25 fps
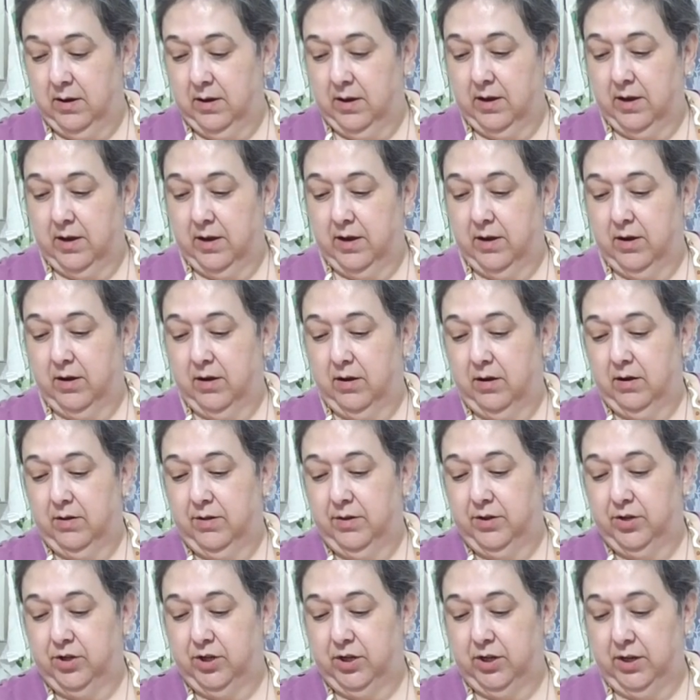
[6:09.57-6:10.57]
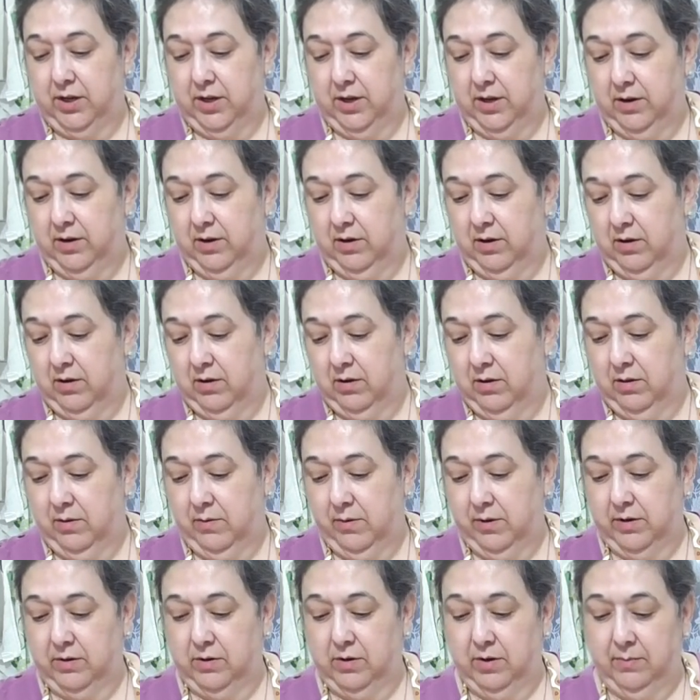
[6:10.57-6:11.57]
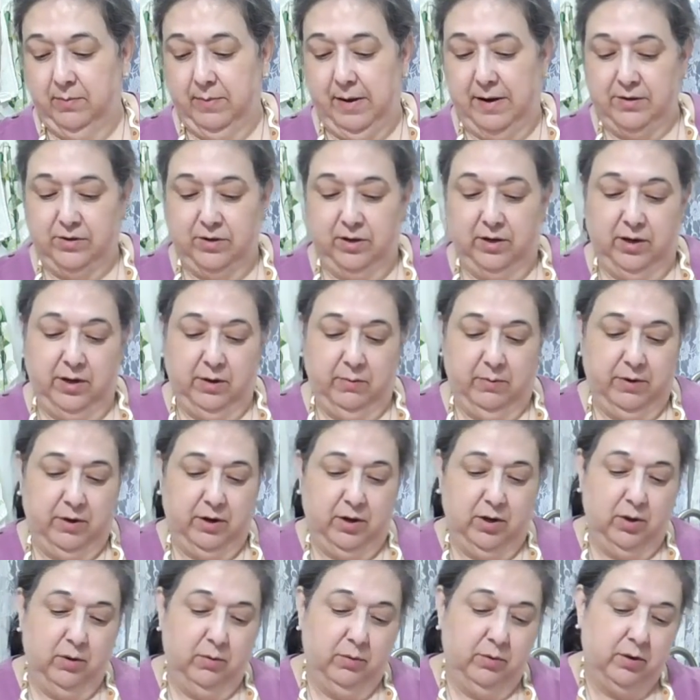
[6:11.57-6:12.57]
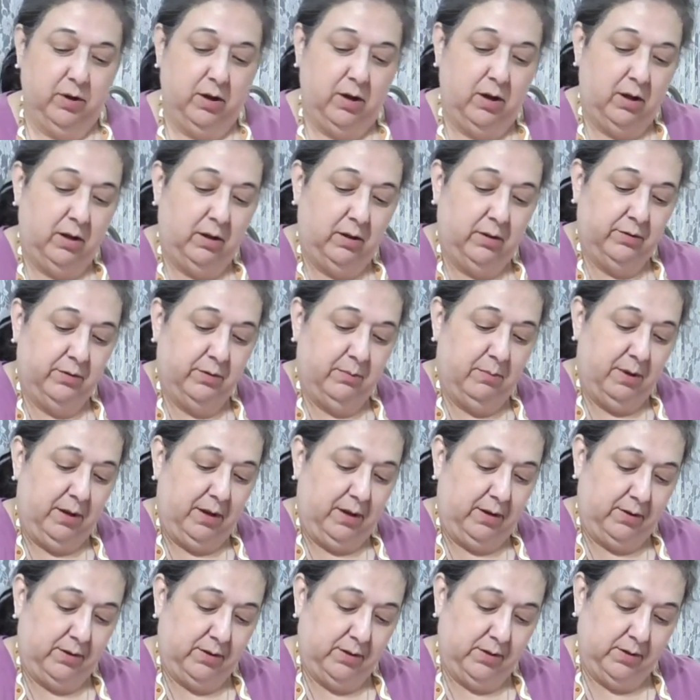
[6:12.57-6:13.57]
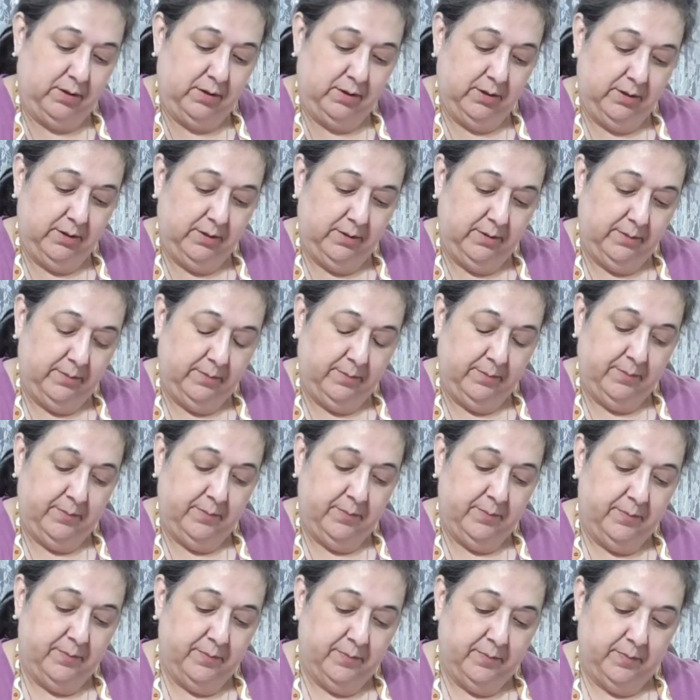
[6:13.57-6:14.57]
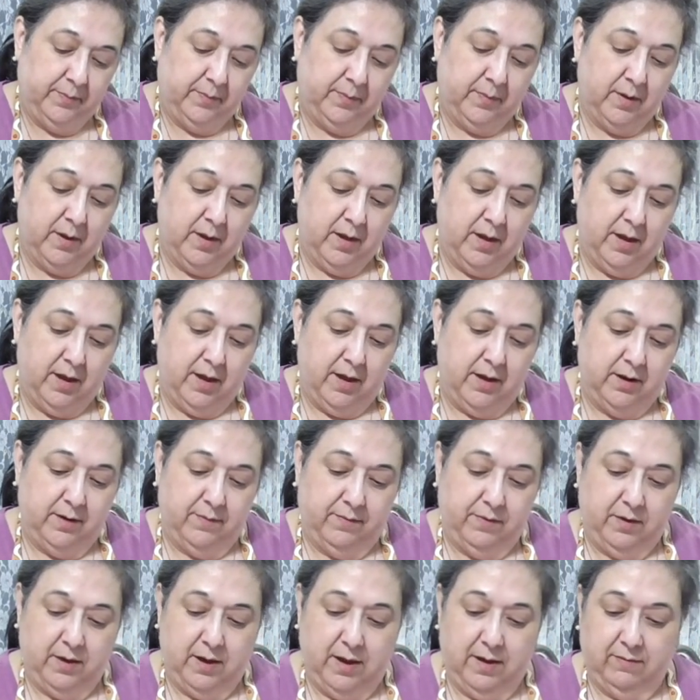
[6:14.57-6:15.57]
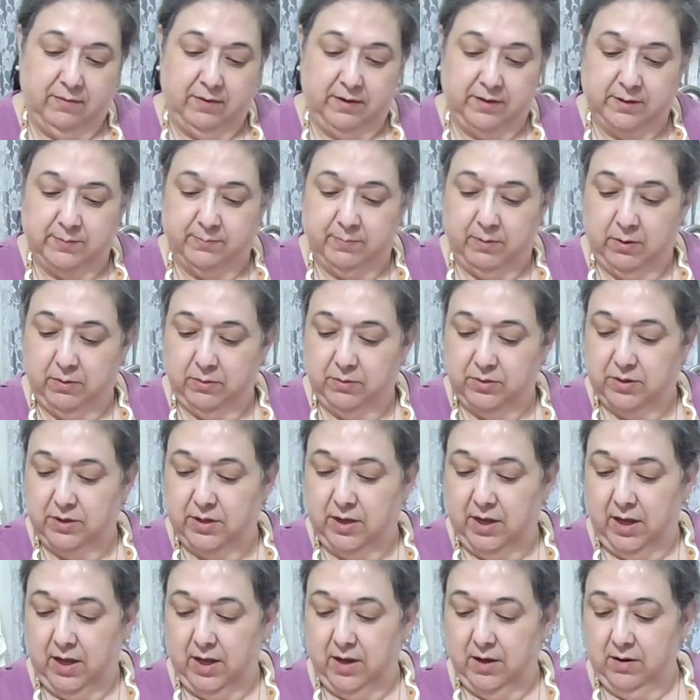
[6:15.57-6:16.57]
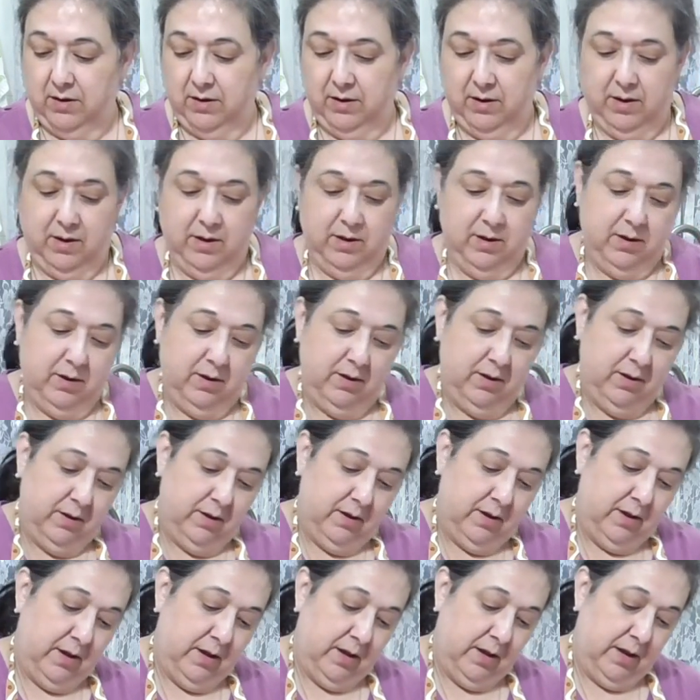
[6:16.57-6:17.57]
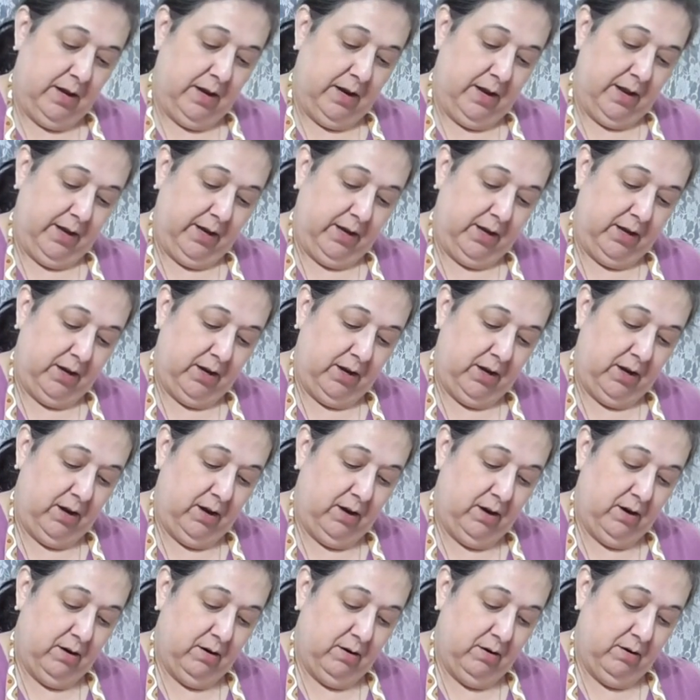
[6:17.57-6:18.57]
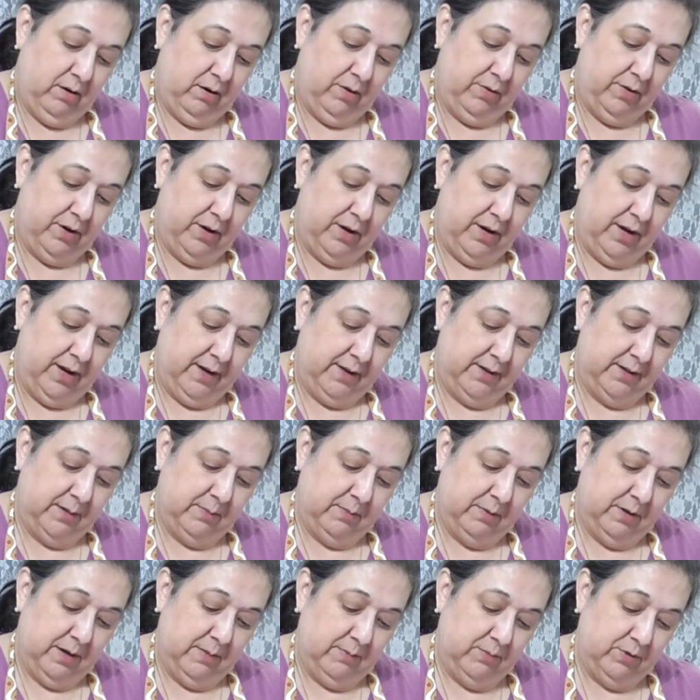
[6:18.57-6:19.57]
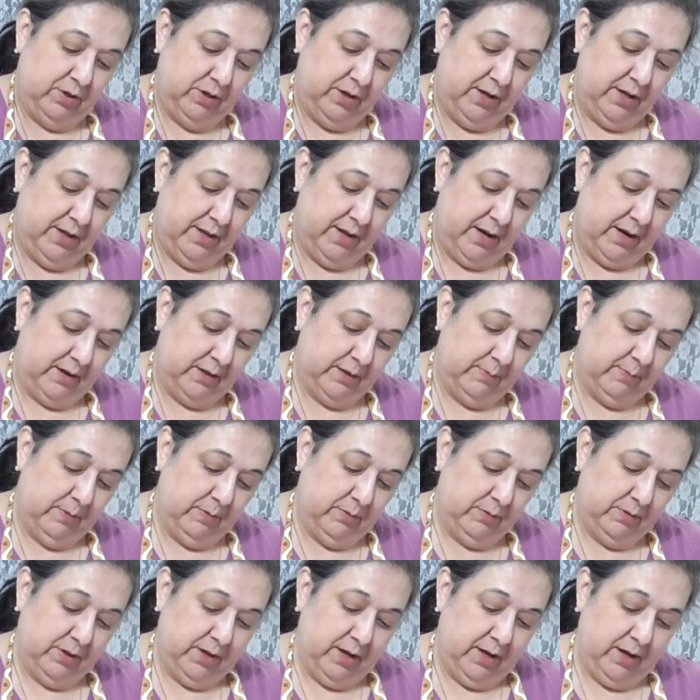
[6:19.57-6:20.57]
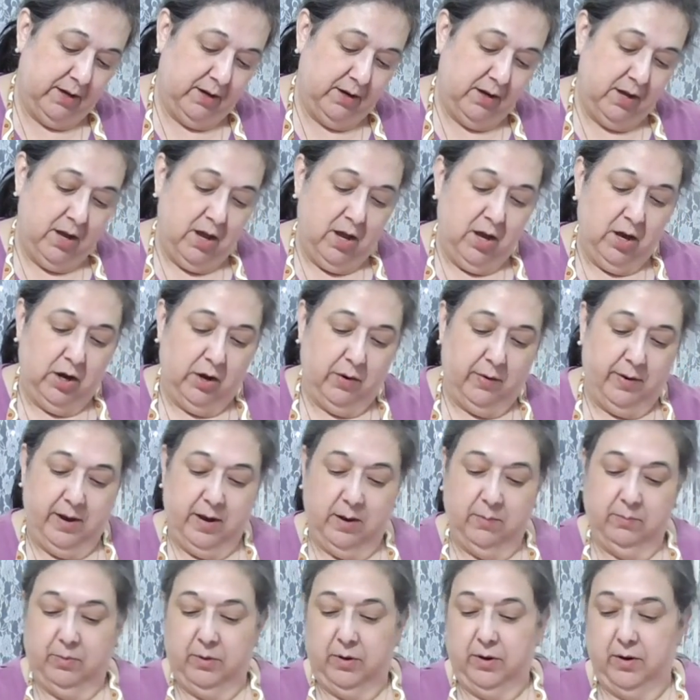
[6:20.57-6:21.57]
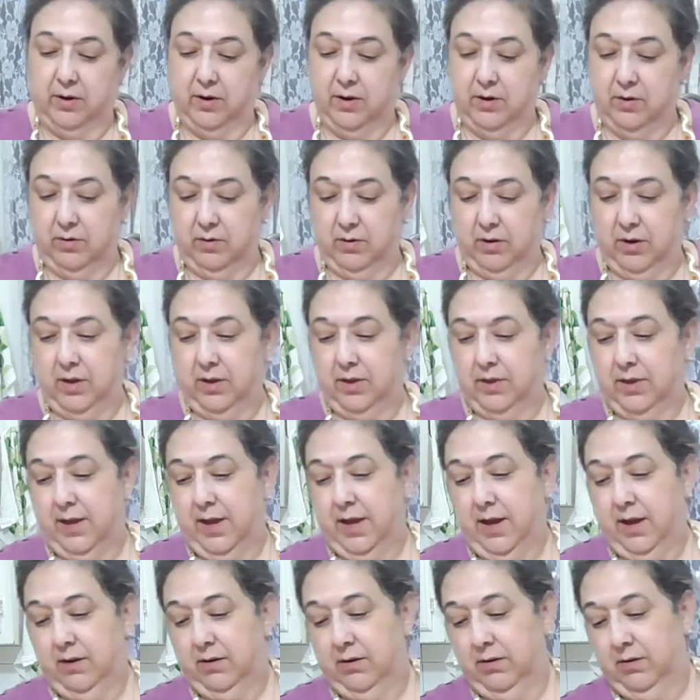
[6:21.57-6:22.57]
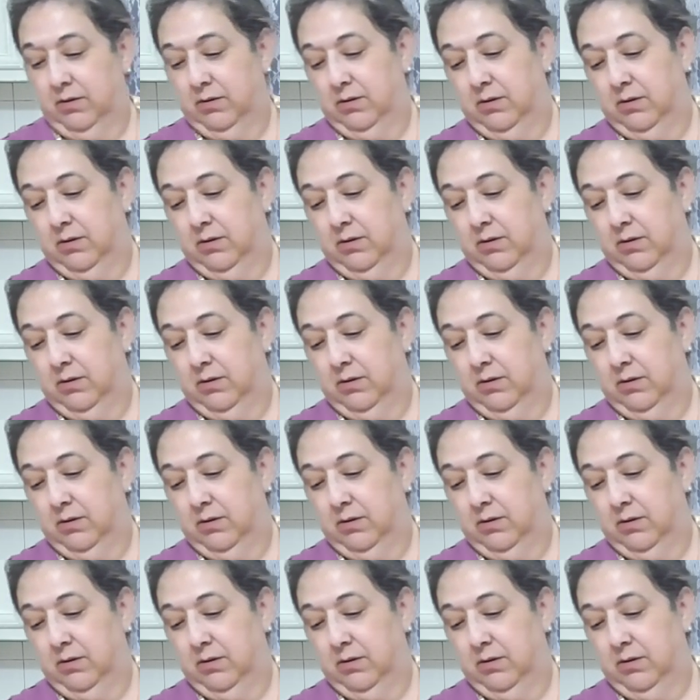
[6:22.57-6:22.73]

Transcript: Get all the chicken, basically you want to coat all the meat. And if you have exposed skin, like in here on the neck, sometimes you get that exposed skin, go ahead and put it underneath that.